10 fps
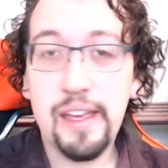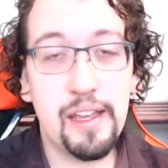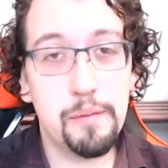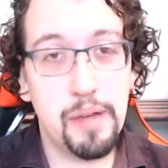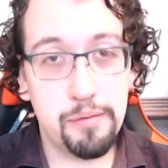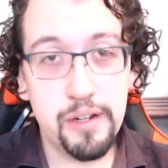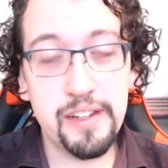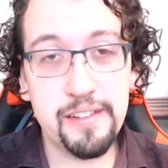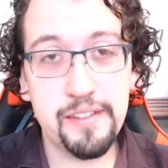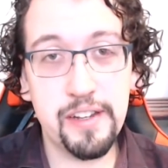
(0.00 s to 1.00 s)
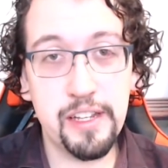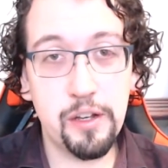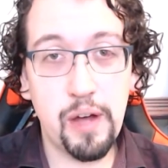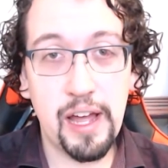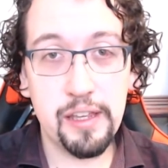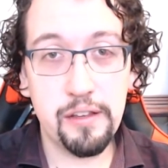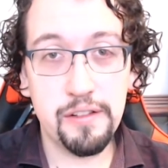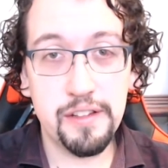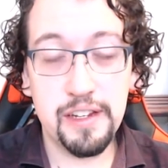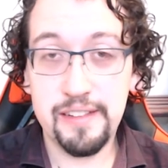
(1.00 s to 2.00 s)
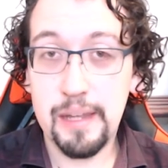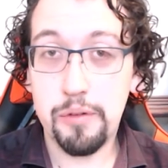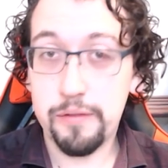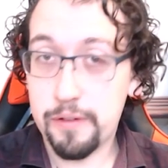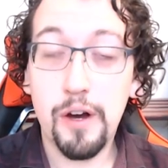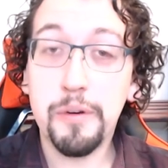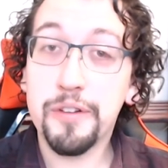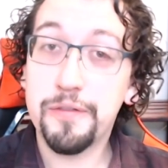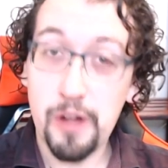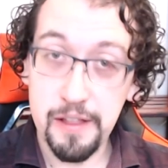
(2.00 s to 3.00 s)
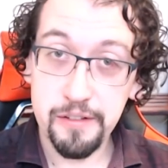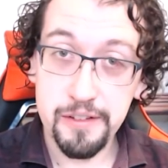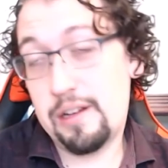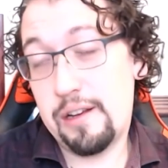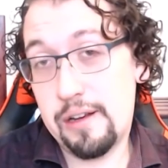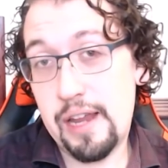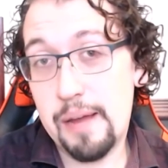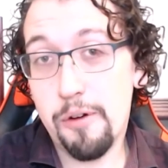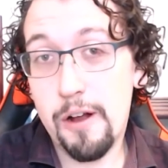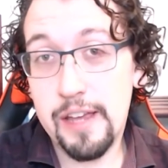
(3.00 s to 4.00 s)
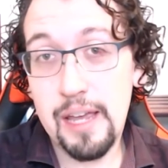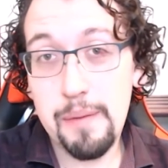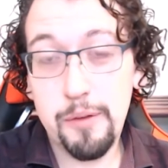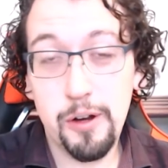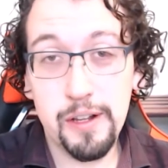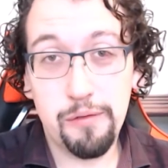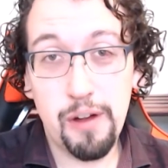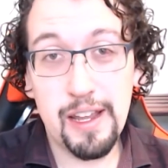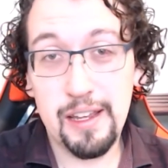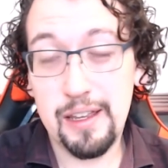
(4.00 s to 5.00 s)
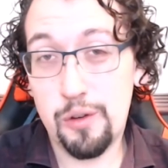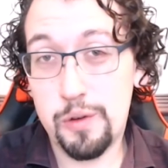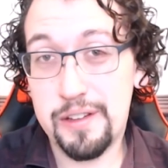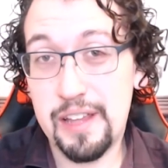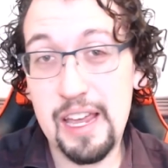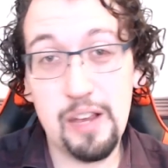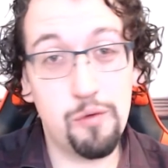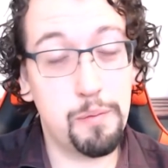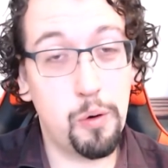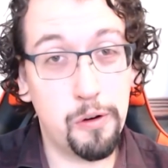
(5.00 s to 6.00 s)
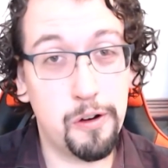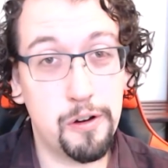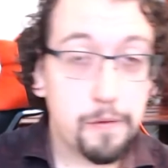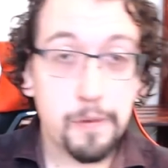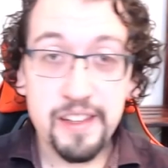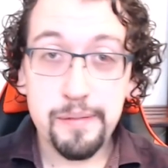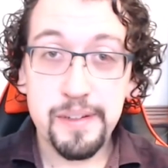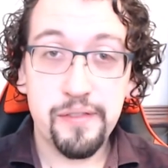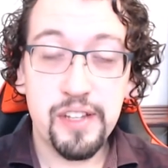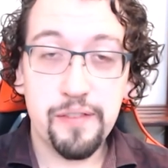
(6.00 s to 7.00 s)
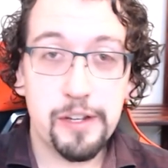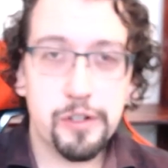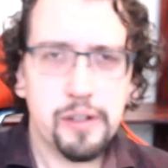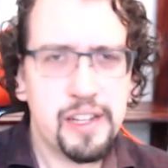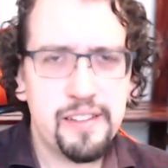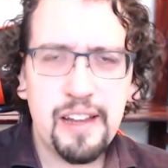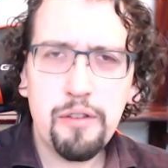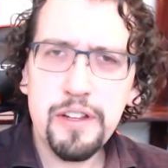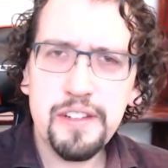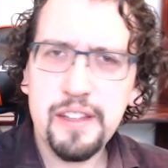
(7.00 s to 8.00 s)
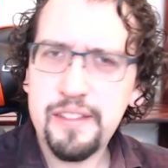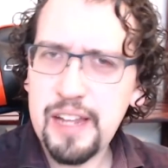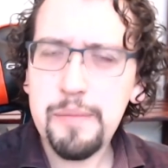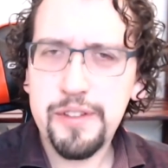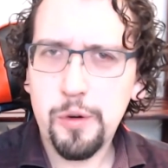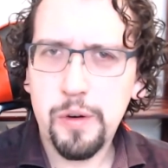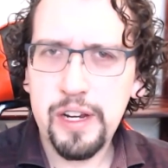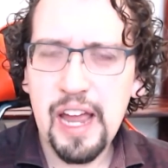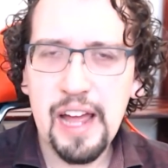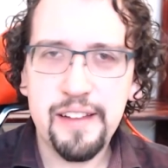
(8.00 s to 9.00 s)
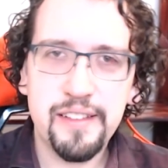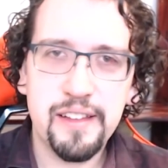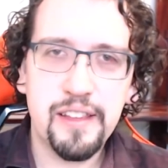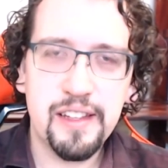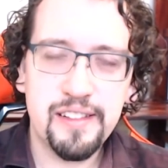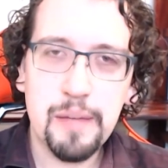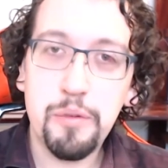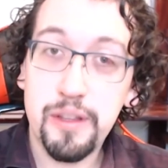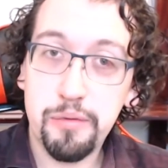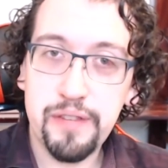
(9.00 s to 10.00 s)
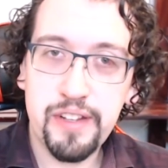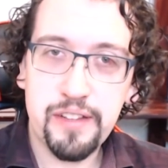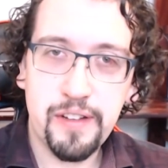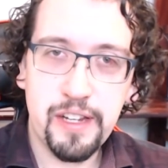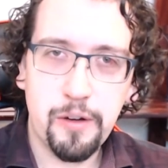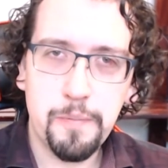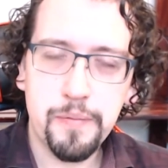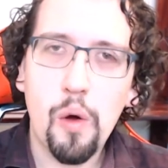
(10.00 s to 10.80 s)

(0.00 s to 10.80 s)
In my previous video, I used an example of a farmer's father. In an Eberron game I'm currently running, it was a reporter. For this specific adventure, let's say we're using the same story as the example in the previous video.